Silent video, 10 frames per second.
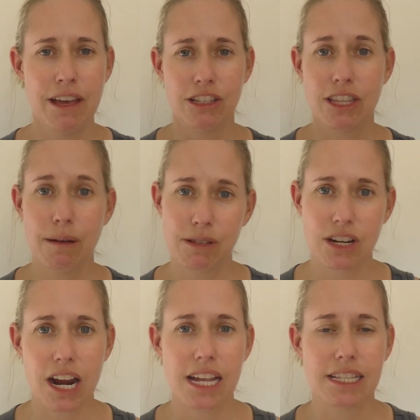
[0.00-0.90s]
So that was
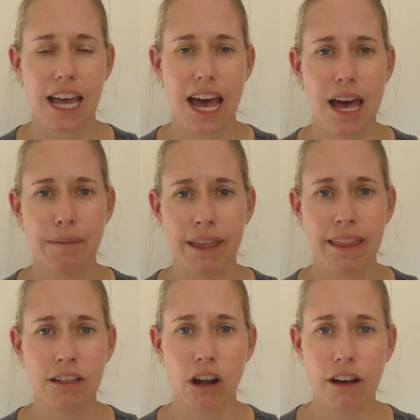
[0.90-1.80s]
great. And
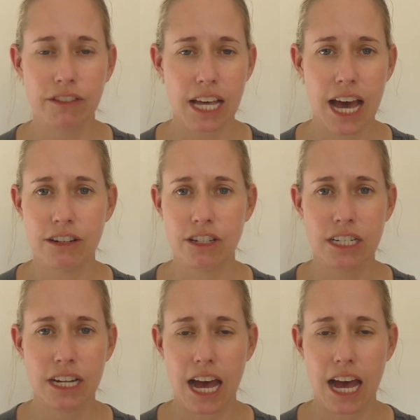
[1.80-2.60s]
then after the 100,